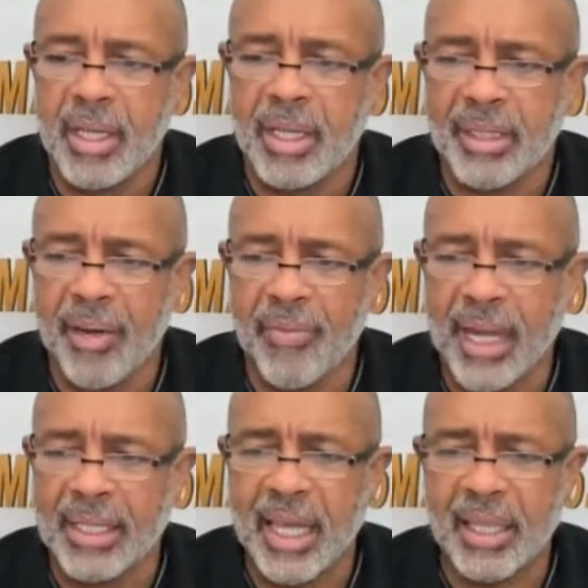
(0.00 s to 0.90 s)
Let's get
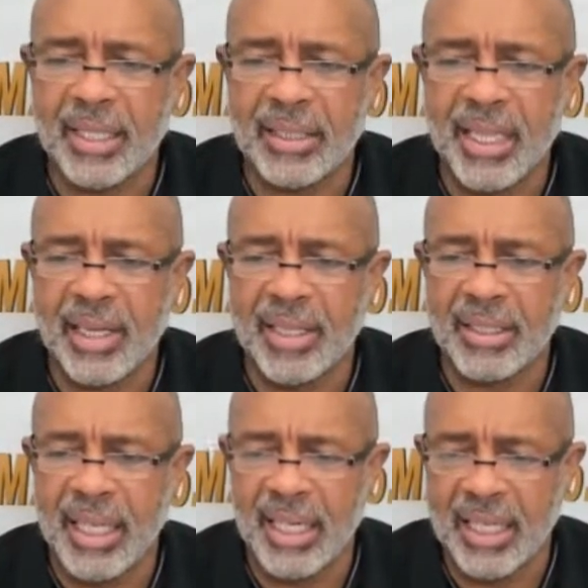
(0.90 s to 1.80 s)
right there. Let's get
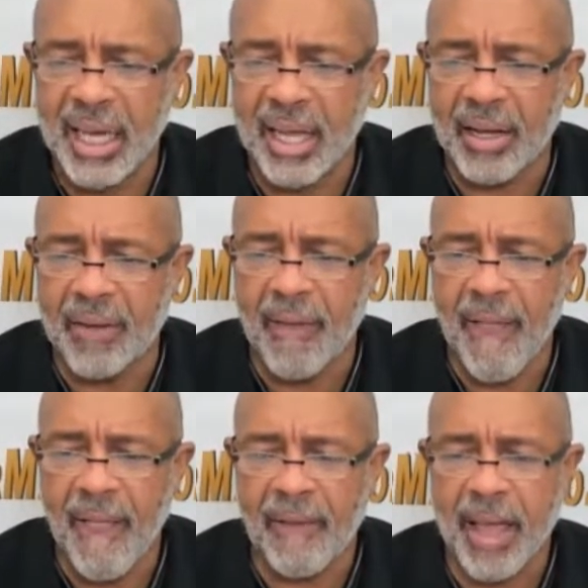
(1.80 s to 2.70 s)
in there,
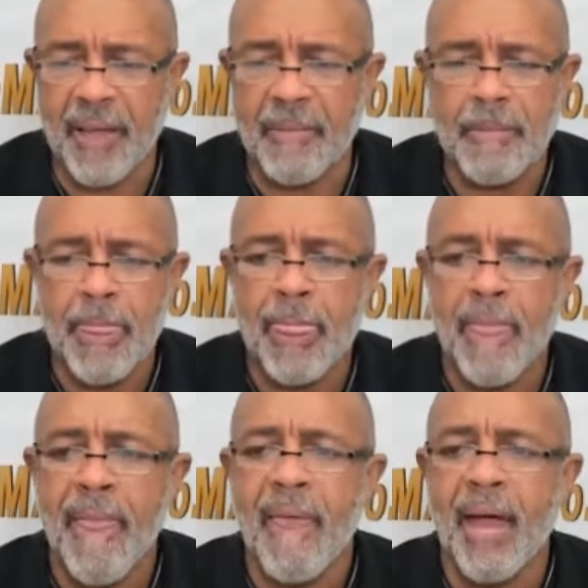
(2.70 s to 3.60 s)
okay?
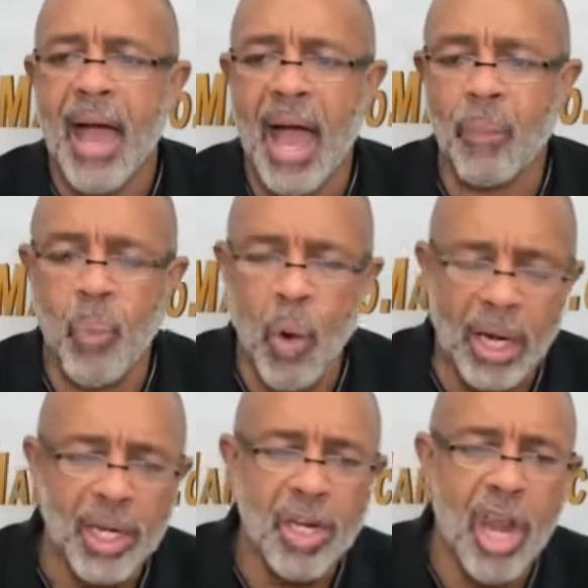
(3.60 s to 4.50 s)
I
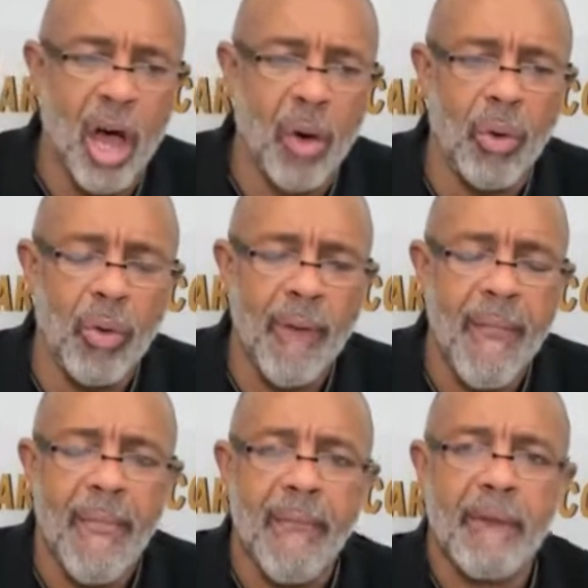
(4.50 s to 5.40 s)
want to know
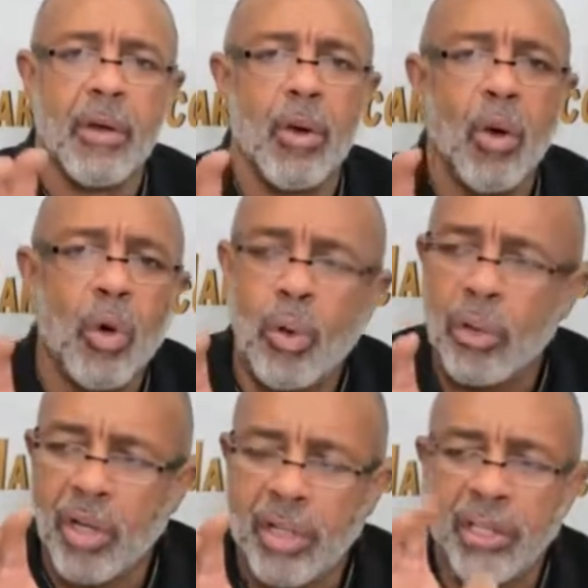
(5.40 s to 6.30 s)

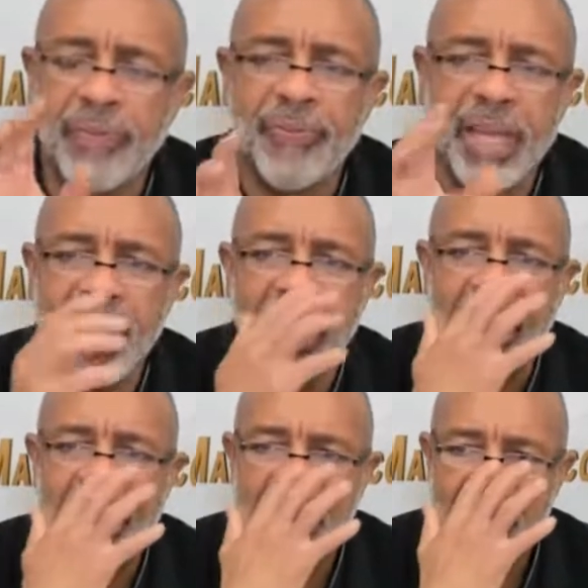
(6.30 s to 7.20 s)
who on this feed